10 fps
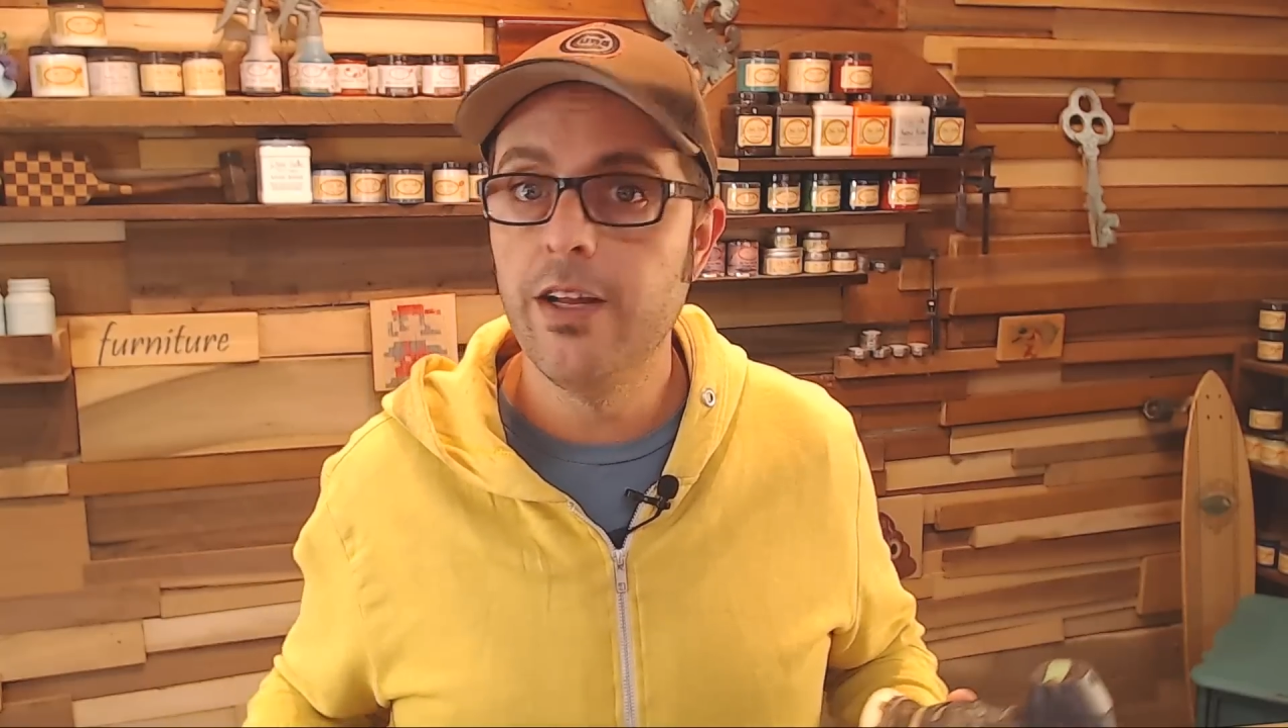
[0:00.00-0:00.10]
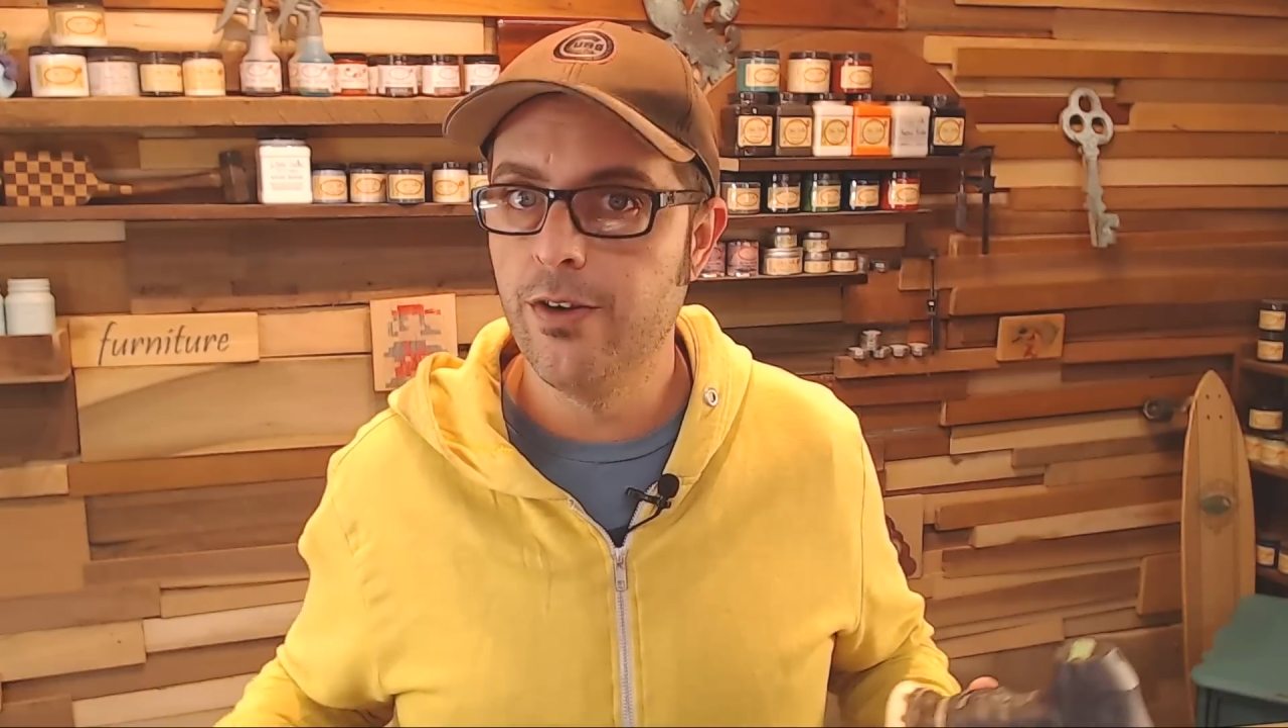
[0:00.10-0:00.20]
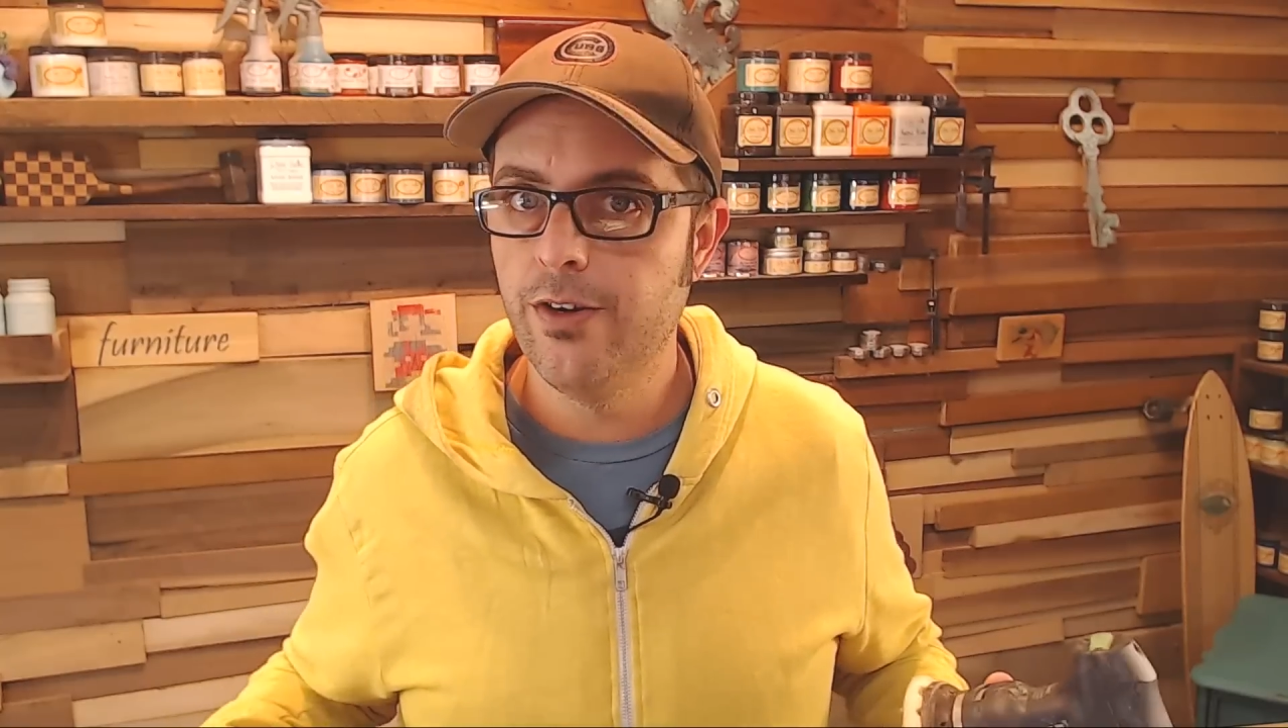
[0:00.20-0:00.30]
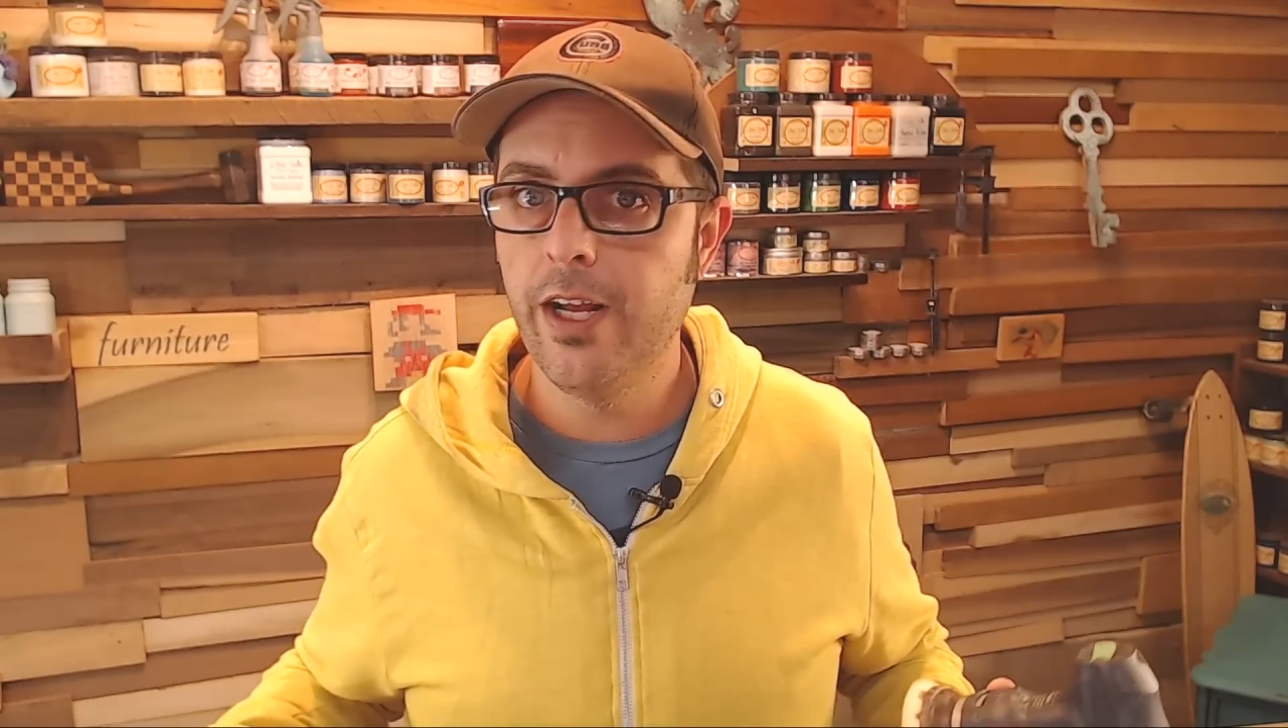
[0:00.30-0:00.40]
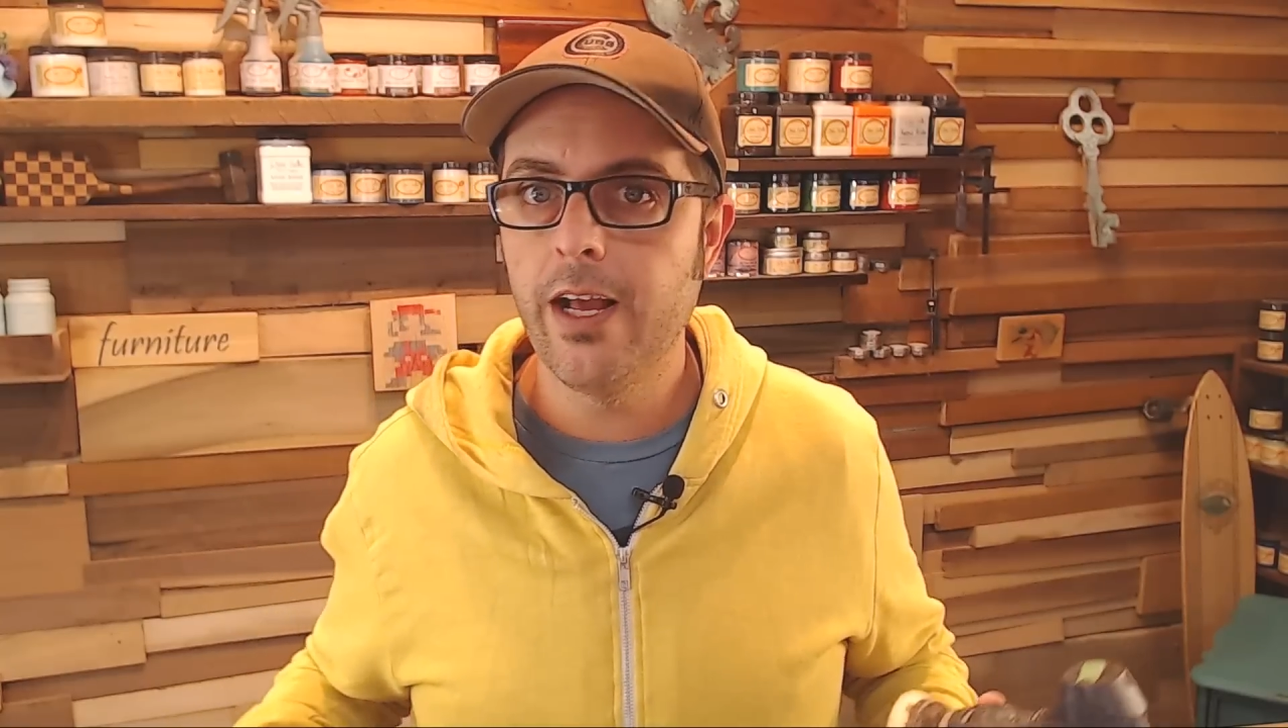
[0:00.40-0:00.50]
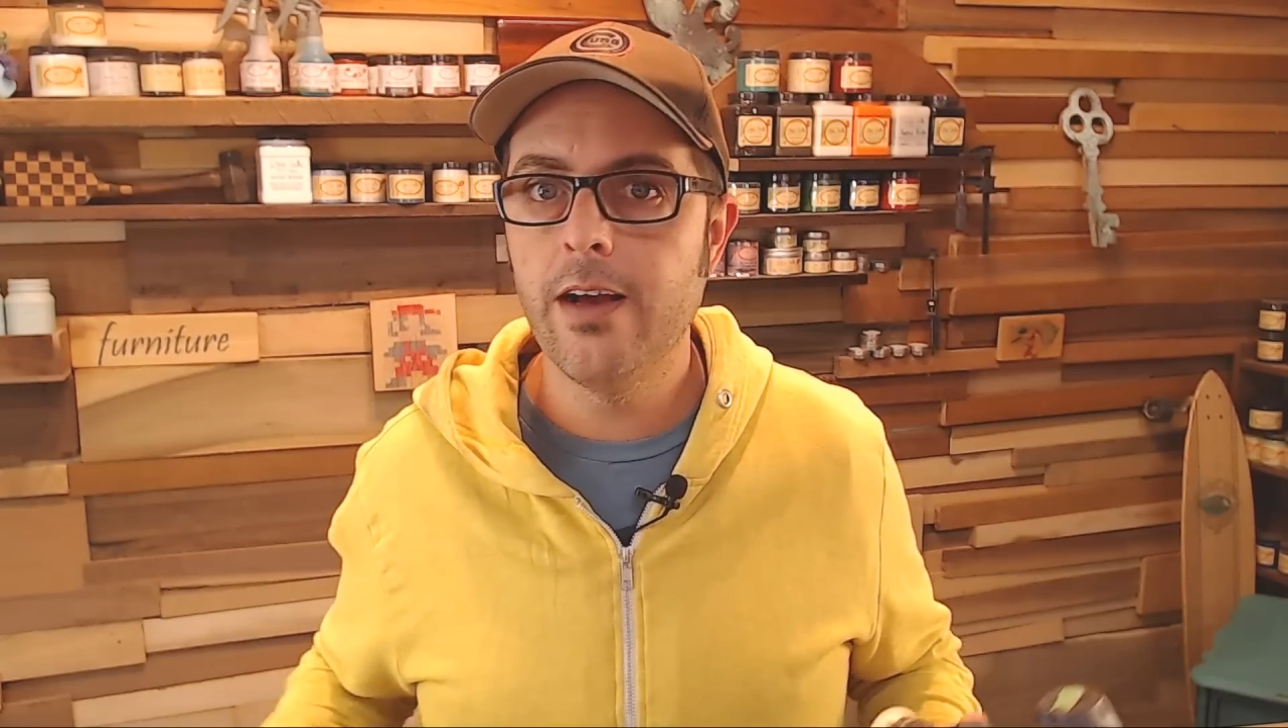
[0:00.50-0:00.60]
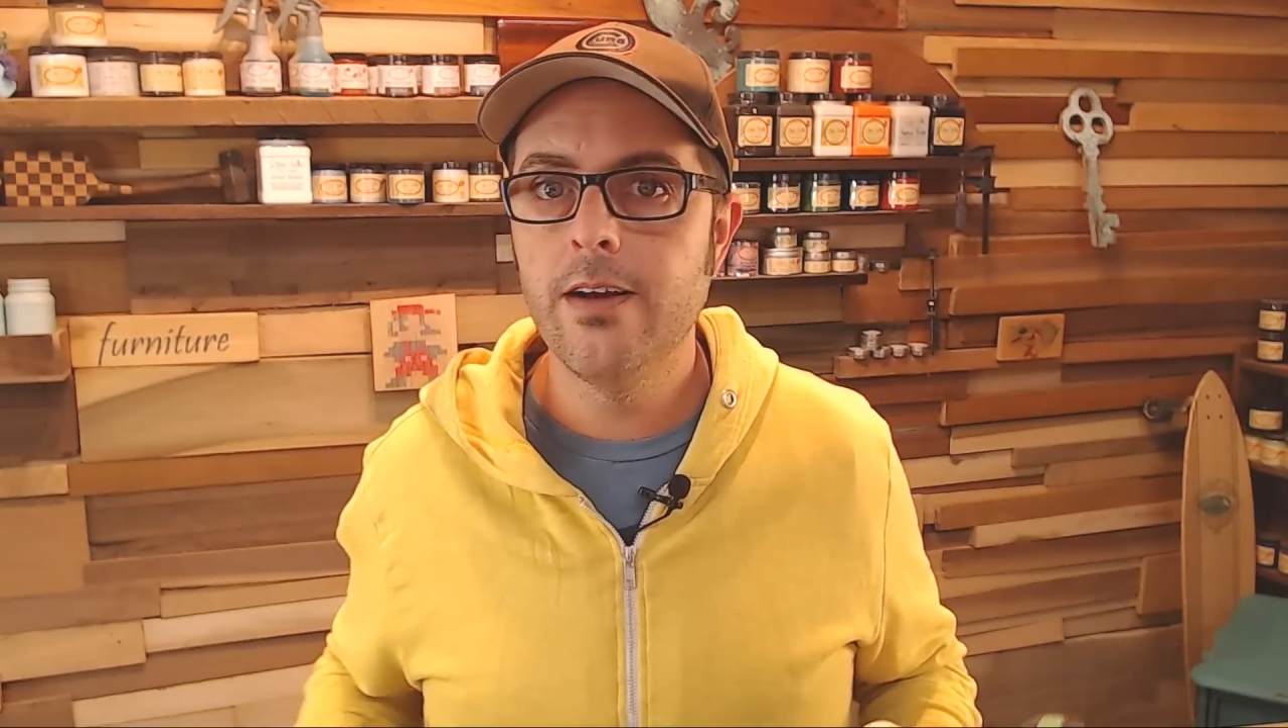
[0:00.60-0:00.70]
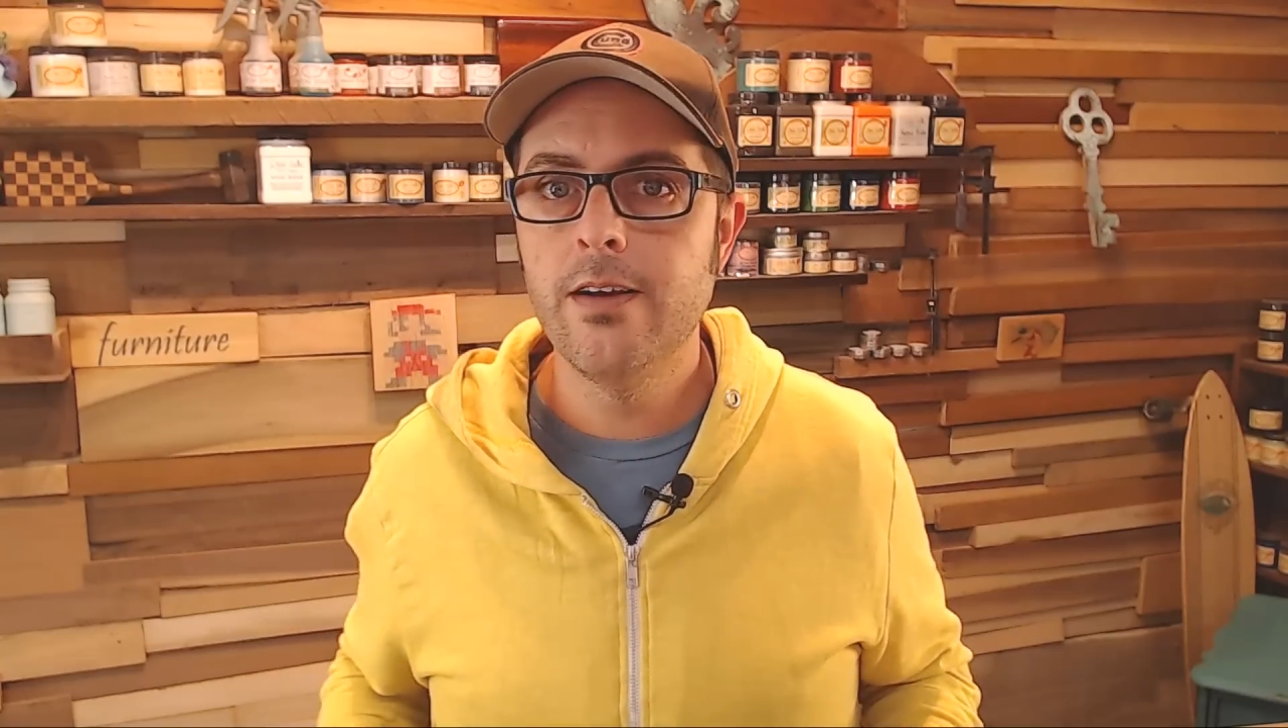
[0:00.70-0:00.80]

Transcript: and learning.